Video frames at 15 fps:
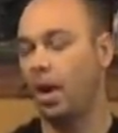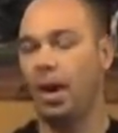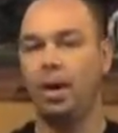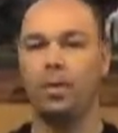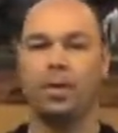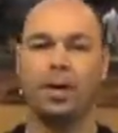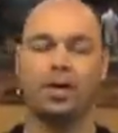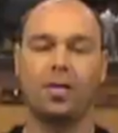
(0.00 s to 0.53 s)

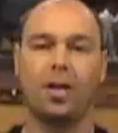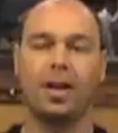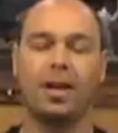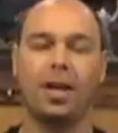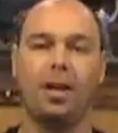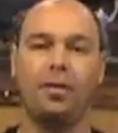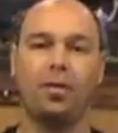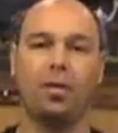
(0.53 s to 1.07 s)
Alright, well that's all
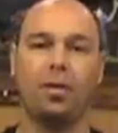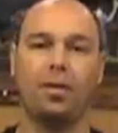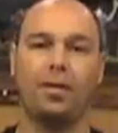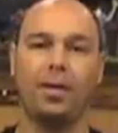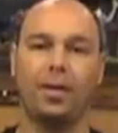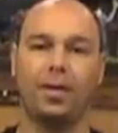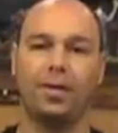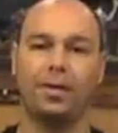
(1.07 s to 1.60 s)
I got for all
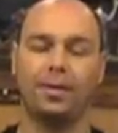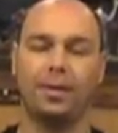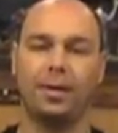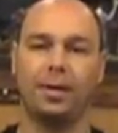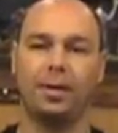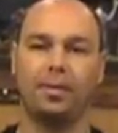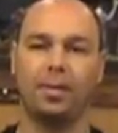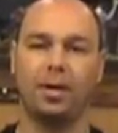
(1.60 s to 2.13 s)
5th.
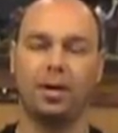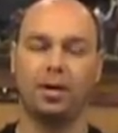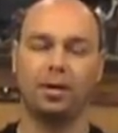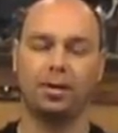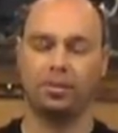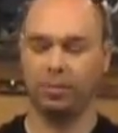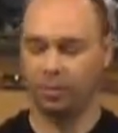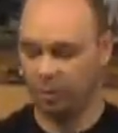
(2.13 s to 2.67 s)
I'm
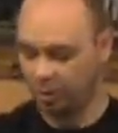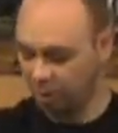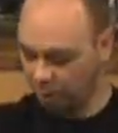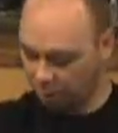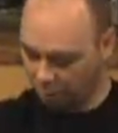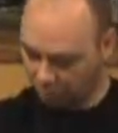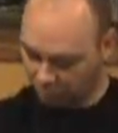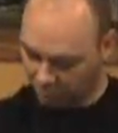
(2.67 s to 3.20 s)
gonna
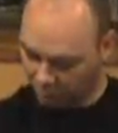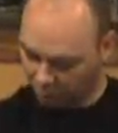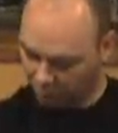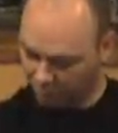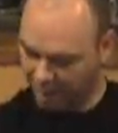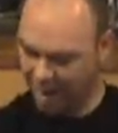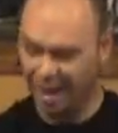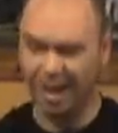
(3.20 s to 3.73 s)
still, it's
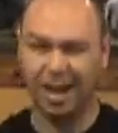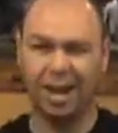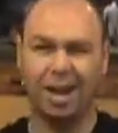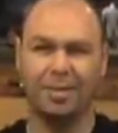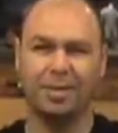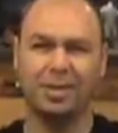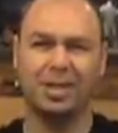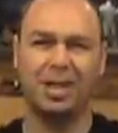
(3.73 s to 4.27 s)
recovery day and I got a
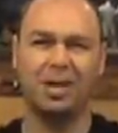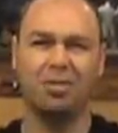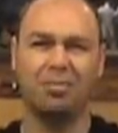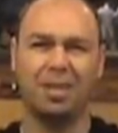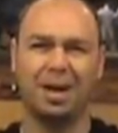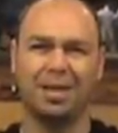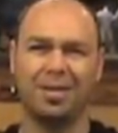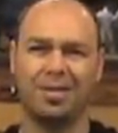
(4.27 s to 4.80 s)
lot of mosquito
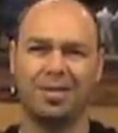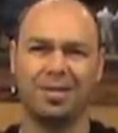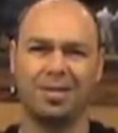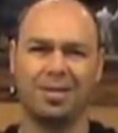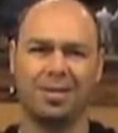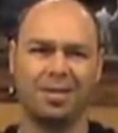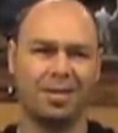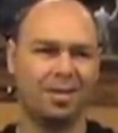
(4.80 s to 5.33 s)
bites.
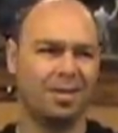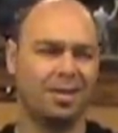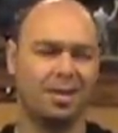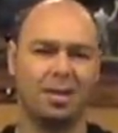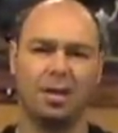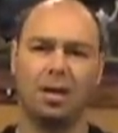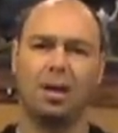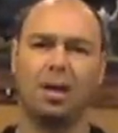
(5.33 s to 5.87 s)

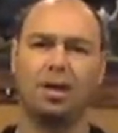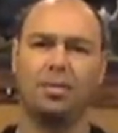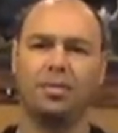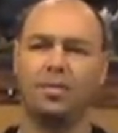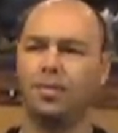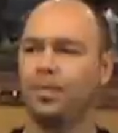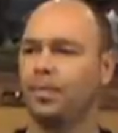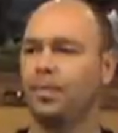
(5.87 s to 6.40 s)
I'm